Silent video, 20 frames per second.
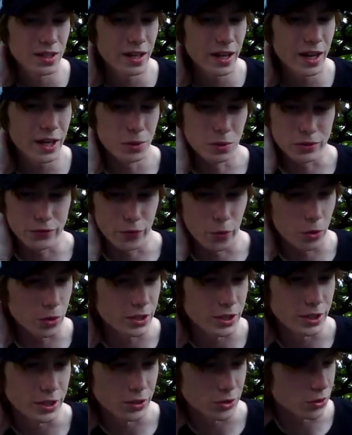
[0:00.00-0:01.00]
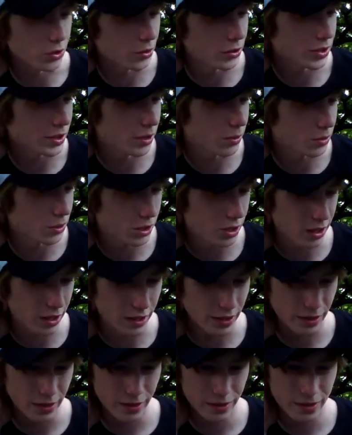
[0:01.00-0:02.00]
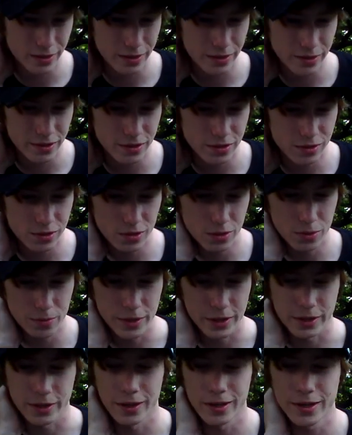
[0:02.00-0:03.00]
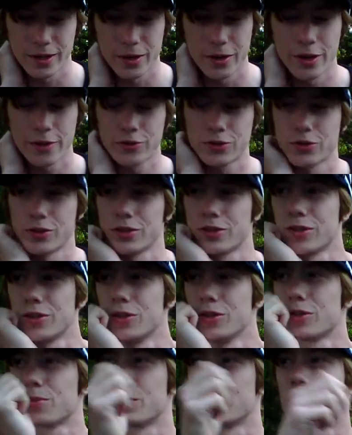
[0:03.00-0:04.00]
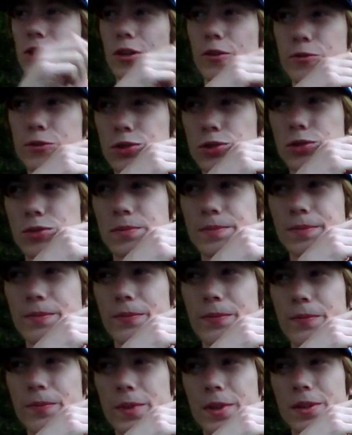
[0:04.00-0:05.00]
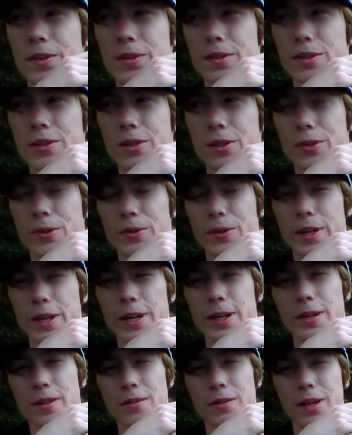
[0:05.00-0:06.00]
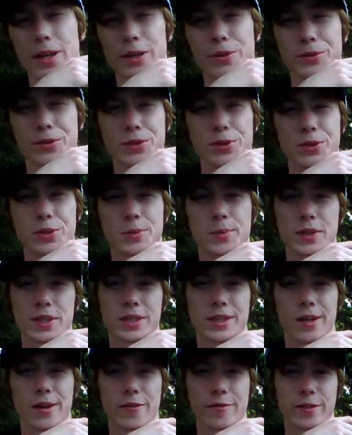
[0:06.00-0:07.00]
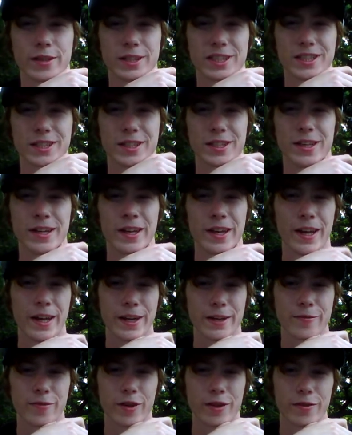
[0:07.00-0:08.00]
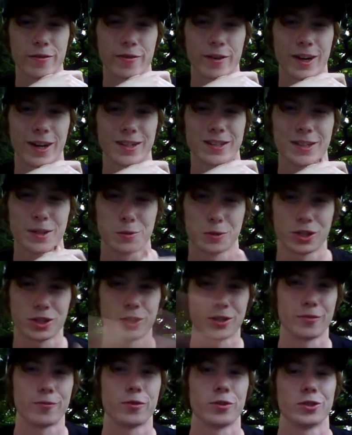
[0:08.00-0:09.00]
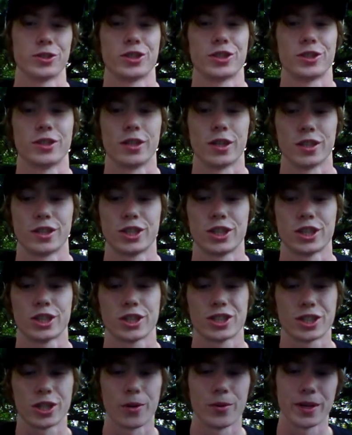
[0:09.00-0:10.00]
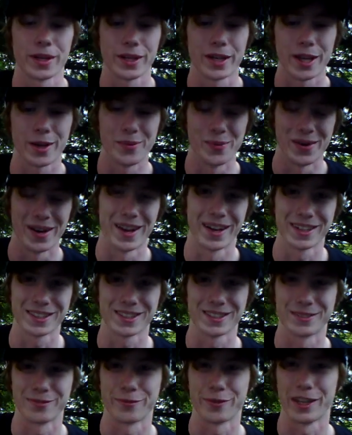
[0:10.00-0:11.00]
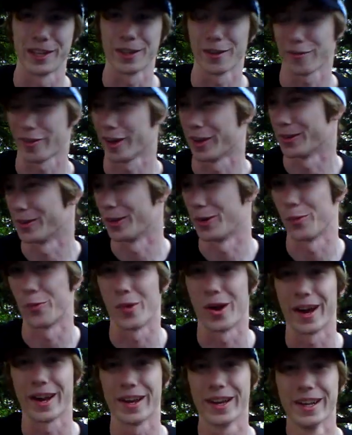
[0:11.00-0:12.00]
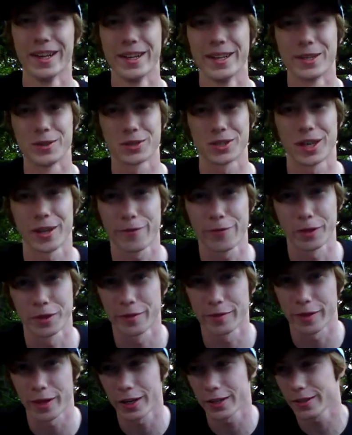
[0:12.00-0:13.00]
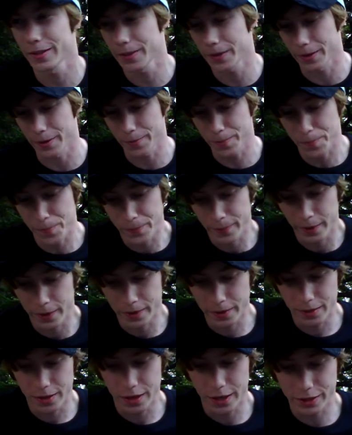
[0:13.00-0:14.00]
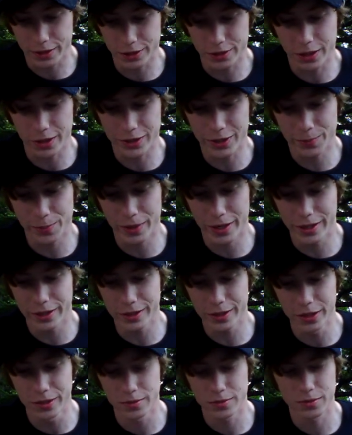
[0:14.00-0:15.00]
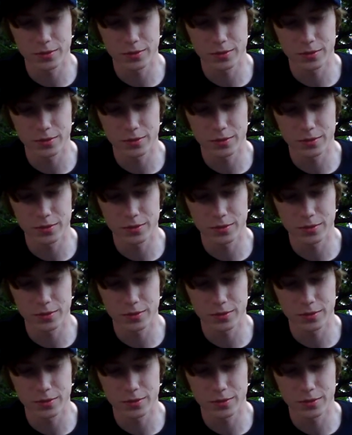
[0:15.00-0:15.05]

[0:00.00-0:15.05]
and he was 40 years old, and I was like, oh my god, now I have to introduce myself too. So yeah, I introduced myself as Hank van der Vaart. That was the first Dutch sounding name that I could think of. I don't know why. It was like van der Vaart, yeah. Like the soccer player?